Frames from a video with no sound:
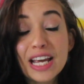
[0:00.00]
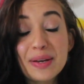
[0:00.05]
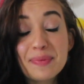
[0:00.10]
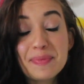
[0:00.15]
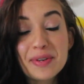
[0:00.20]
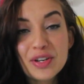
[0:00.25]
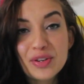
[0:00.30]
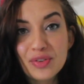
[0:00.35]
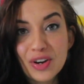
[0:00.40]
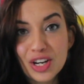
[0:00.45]

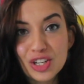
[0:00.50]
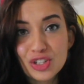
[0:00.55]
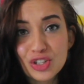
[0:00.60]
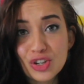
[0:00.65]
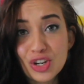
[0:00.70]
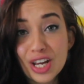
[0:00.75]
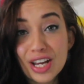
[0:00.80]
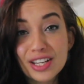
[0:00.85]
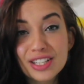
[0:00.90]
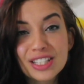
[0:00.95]

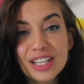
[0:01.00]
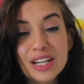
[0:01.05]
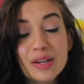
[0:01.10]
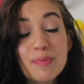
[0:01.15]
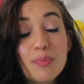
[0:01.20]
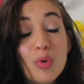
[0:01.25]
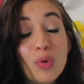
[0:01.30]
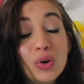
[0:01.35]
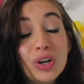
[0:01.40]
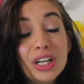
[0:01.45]
immigration is an
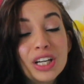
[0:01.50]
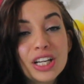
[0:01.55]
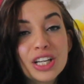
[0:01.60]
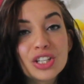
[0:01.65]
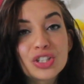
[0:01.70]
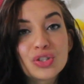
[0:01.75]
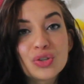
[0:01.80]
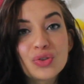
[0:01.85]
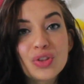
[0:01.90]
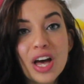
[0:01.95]
important
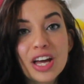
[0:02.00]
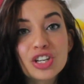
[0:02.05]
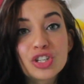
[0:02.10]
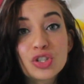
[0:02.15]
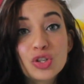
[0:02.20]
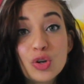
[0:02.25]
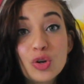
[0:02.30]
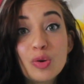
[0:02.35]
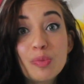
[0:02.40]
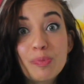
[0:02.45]
issue that
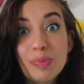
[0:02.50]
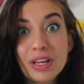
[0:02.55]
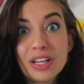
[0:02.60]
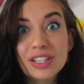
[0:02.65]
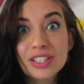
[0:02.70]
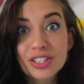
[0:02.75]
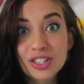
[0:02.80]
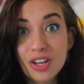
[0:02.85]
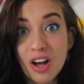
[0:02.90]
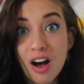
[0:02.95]
should be
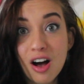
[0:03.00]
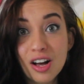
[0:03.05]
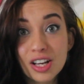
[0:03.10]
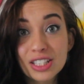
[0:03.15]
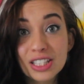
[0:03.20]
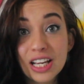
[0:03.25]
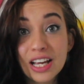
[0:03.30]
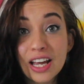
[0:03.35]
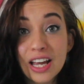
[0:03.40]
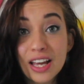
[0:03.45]
discussed